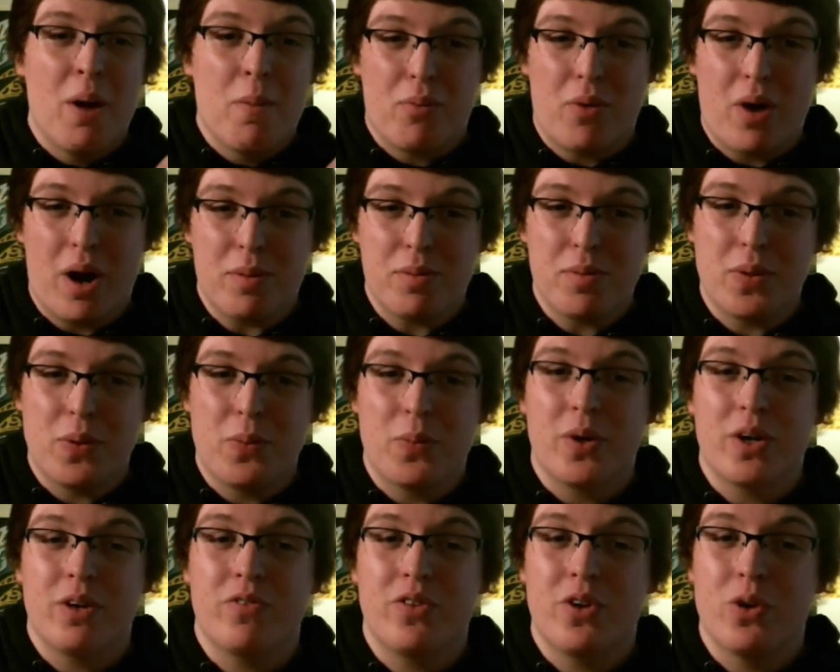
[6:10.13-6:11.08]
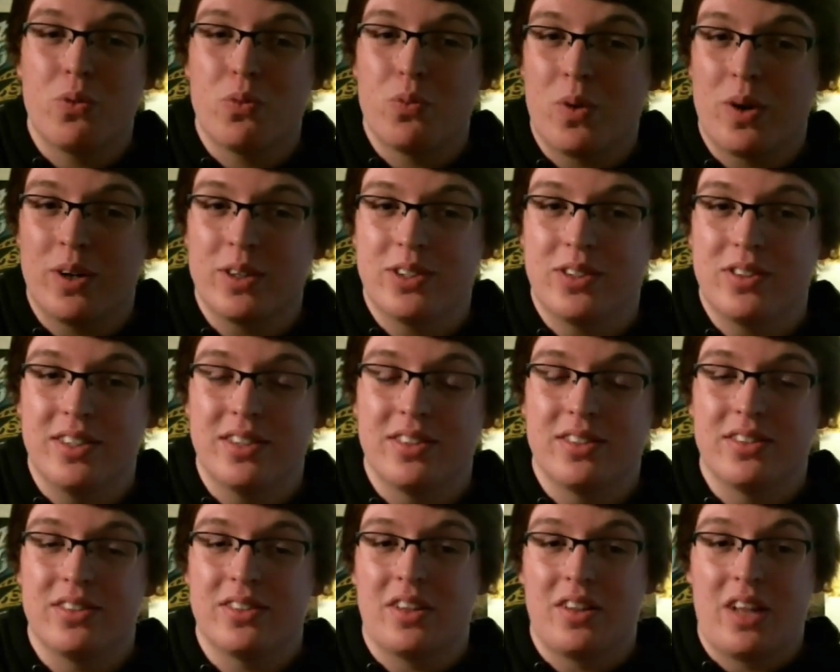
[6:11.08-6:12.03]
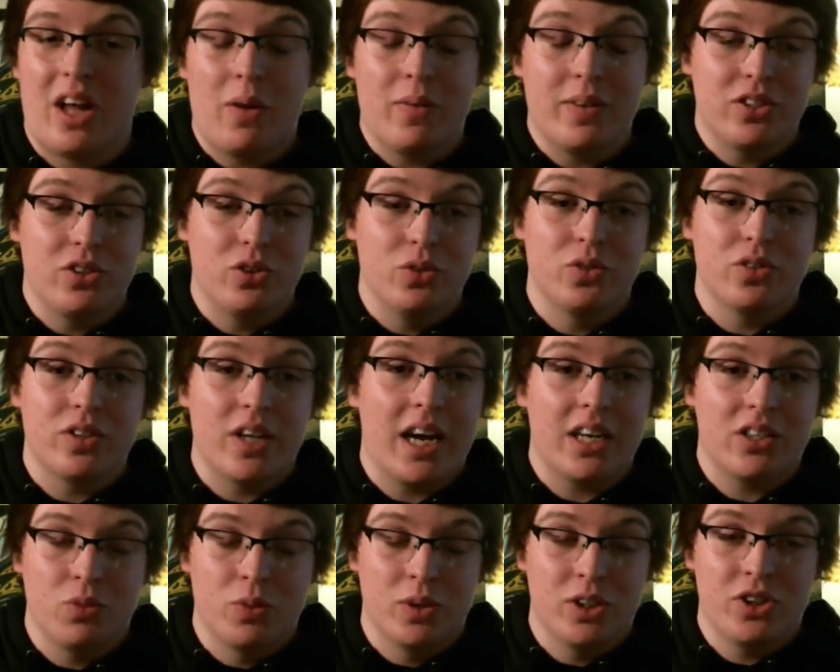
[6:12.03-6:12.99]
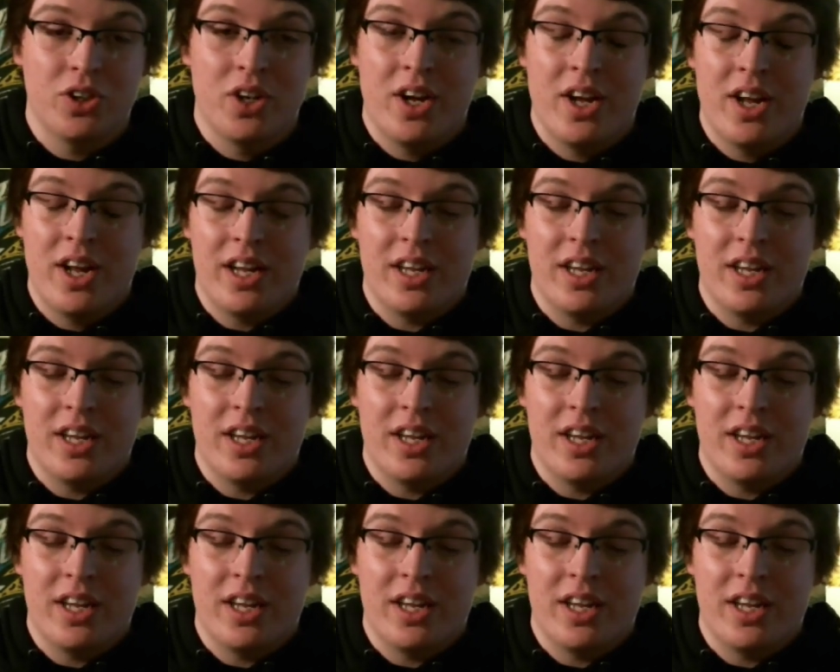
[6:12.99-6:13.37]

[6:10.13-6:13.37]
probably one of your worst seasons, allowing 2 sacks, which,